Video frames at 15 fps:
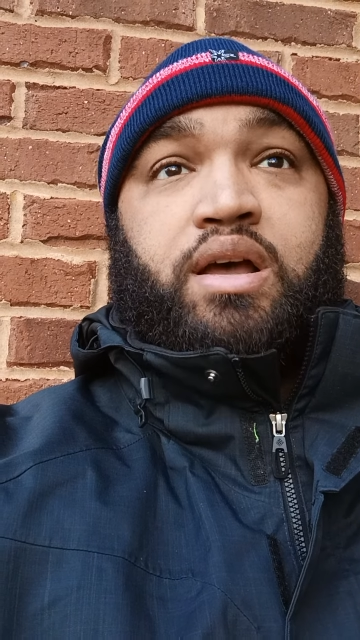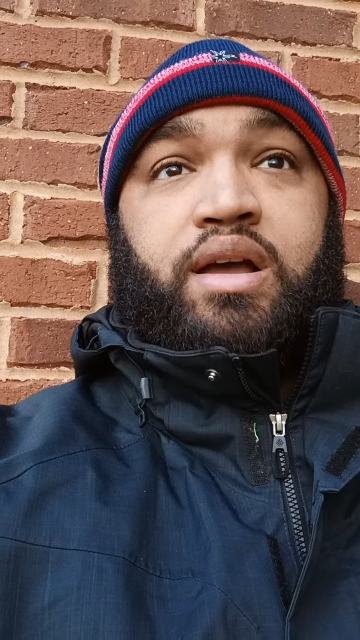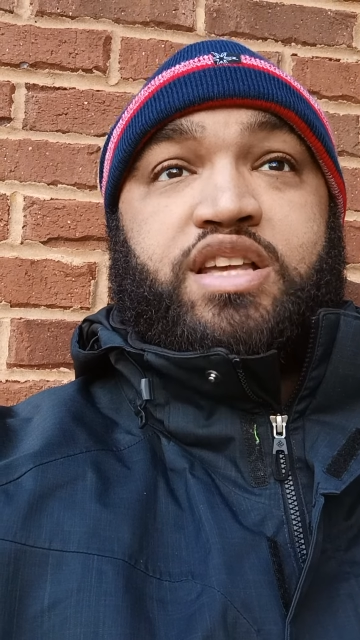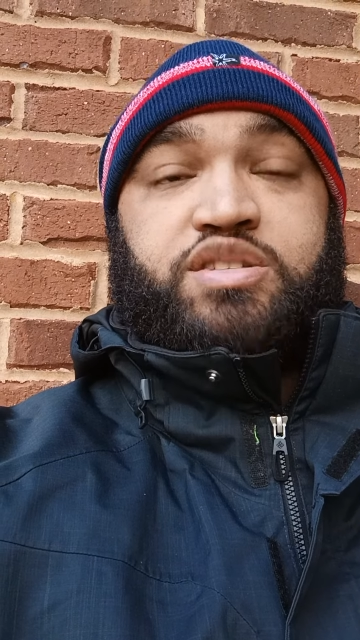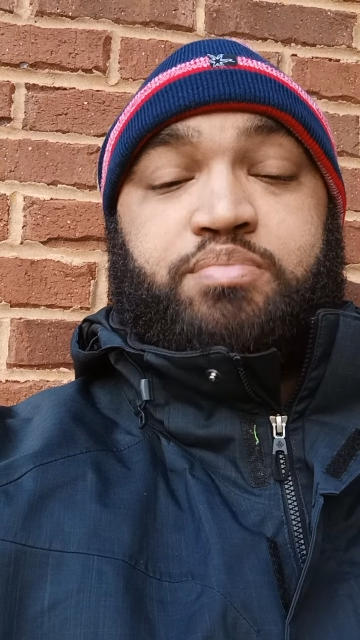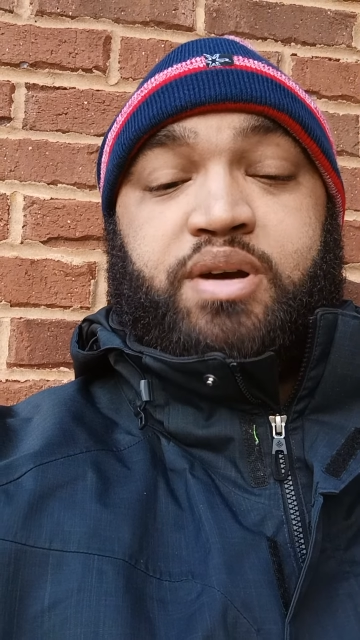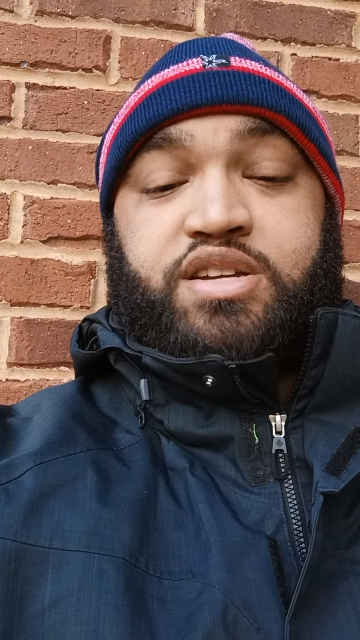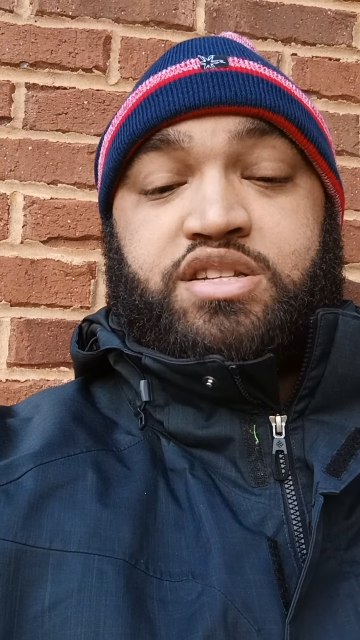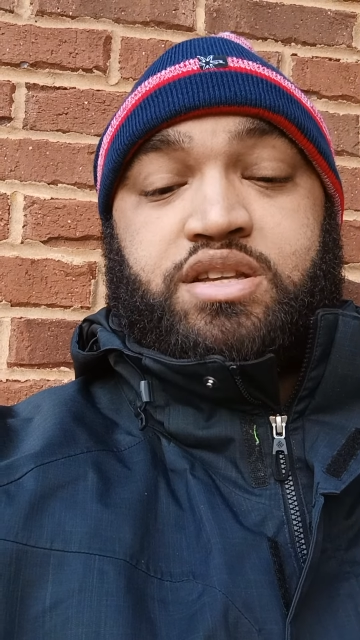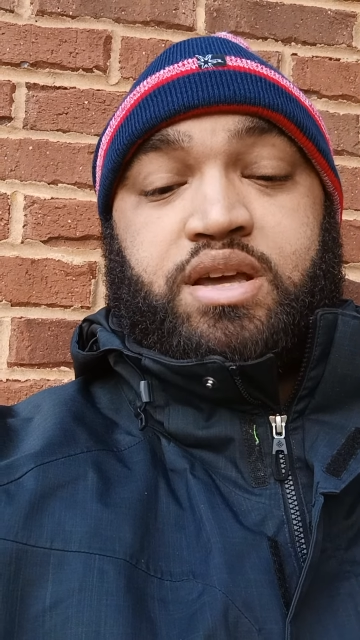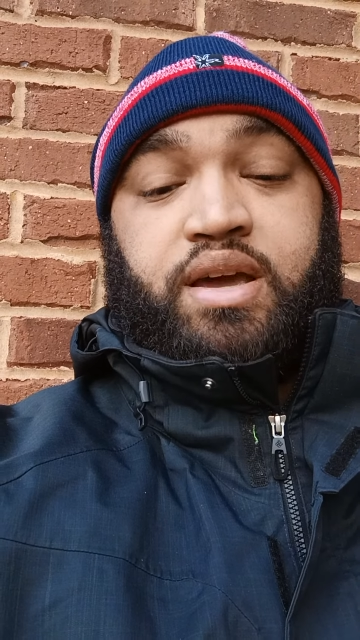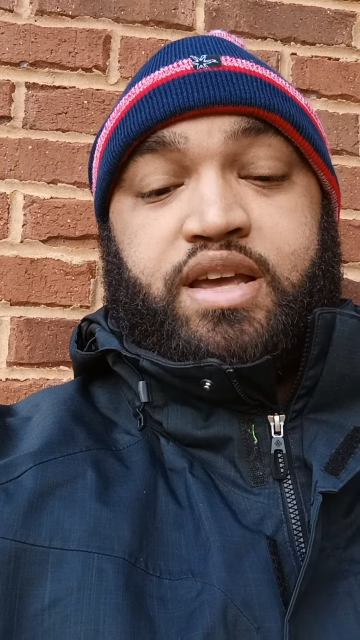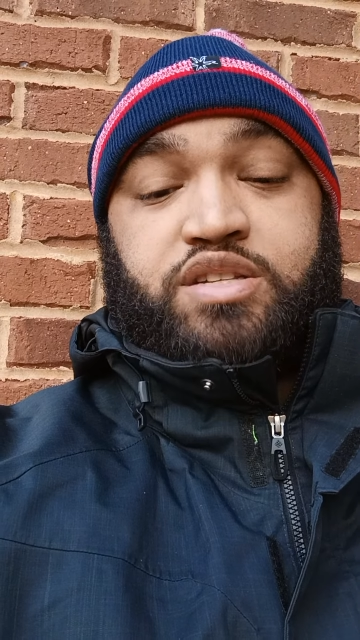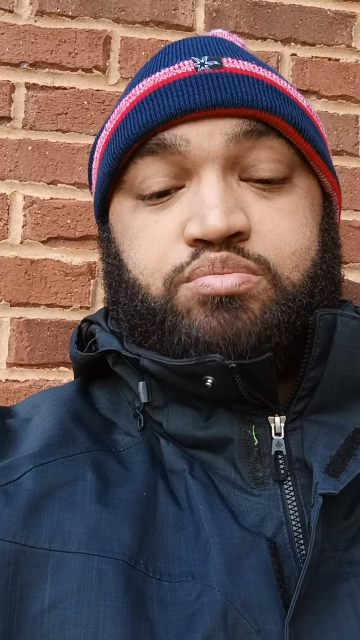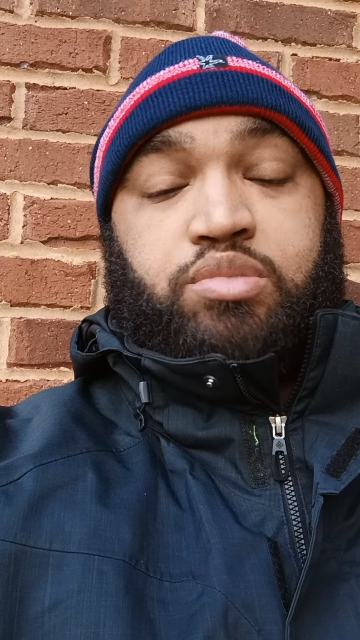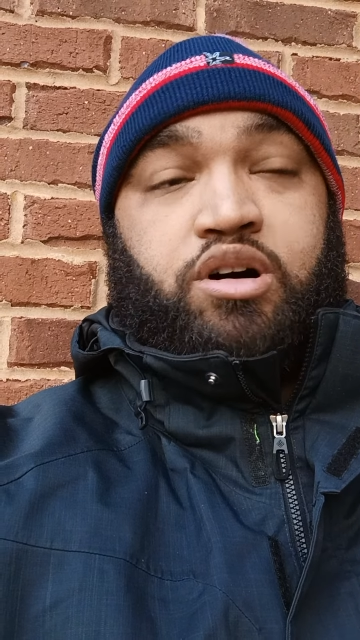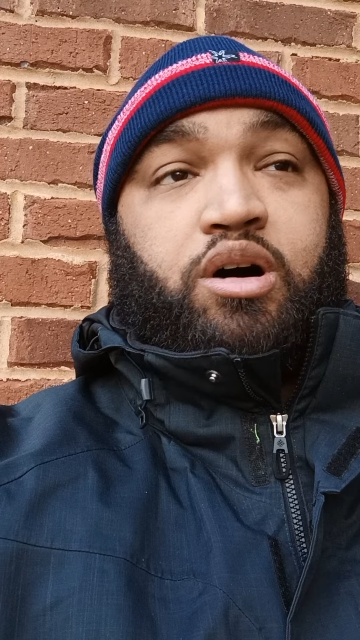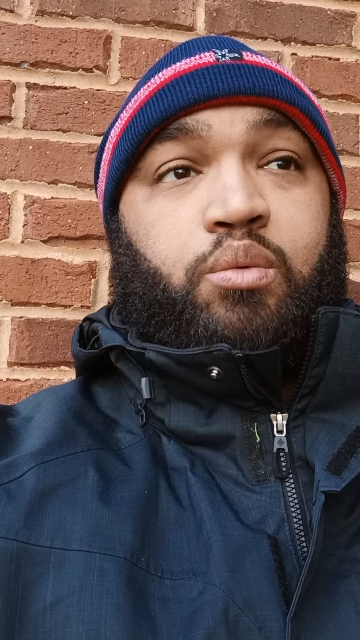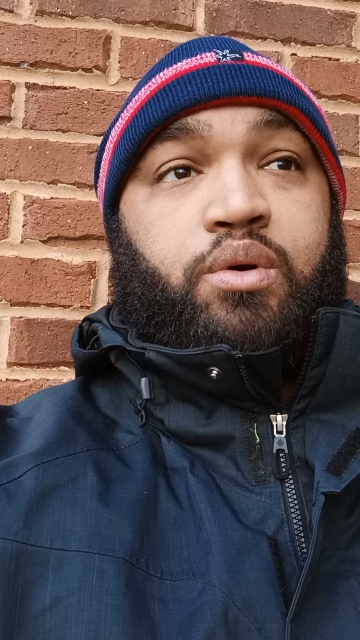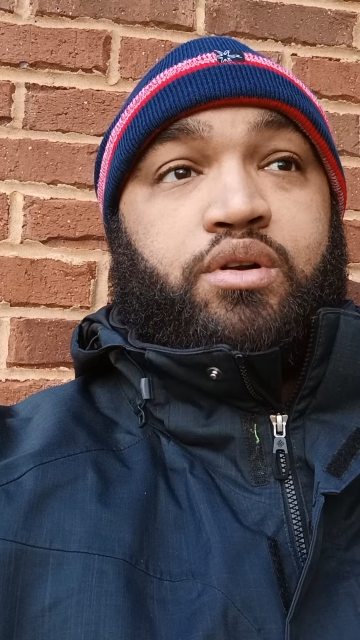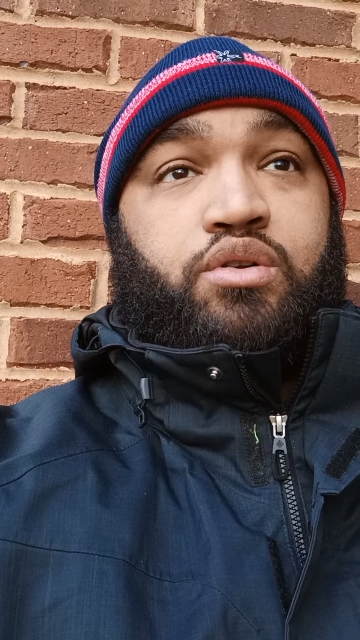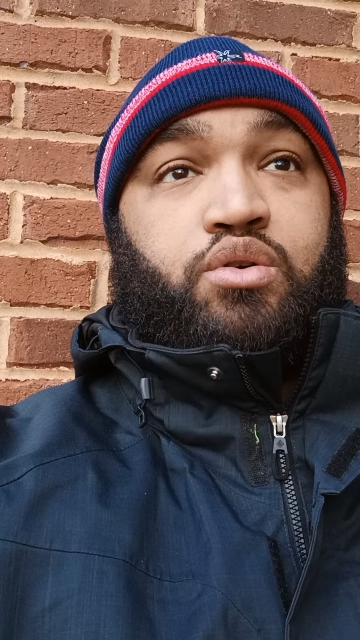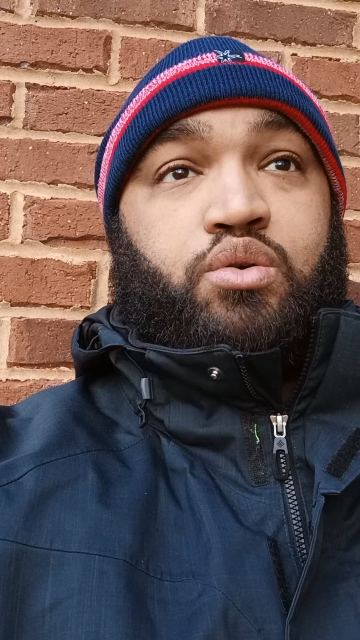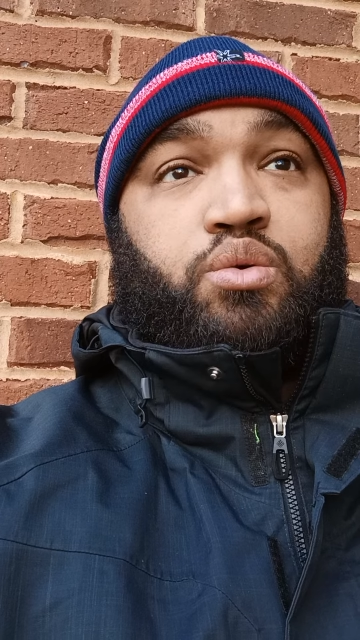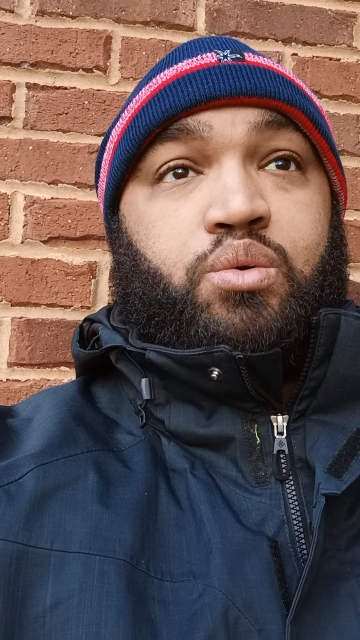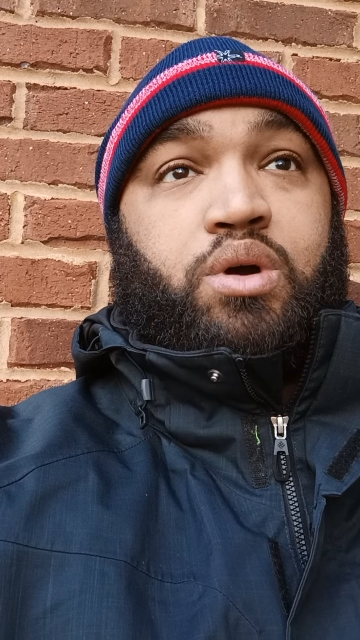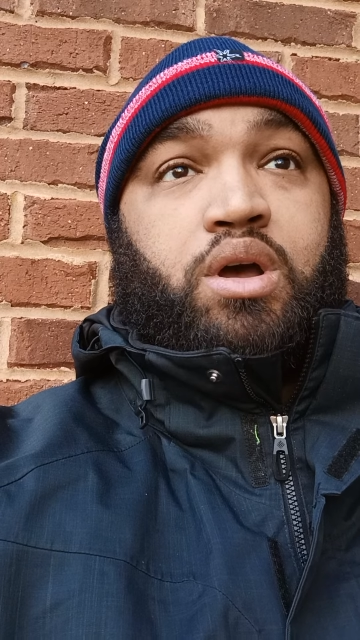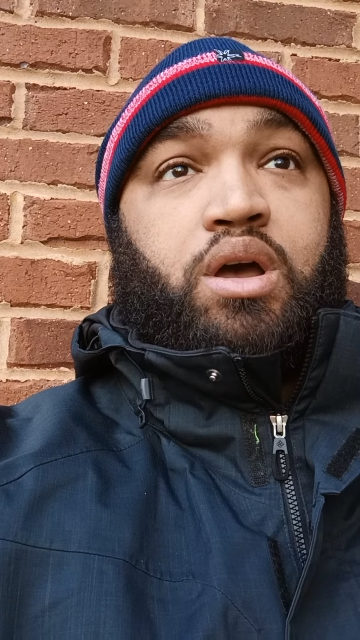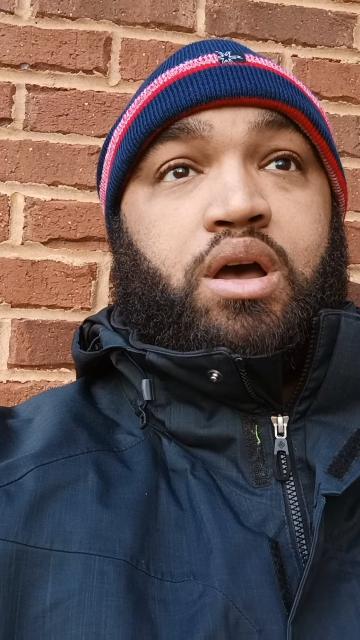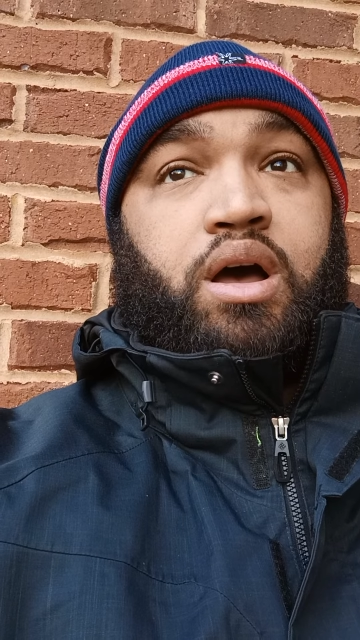especially Ace Baldwin, who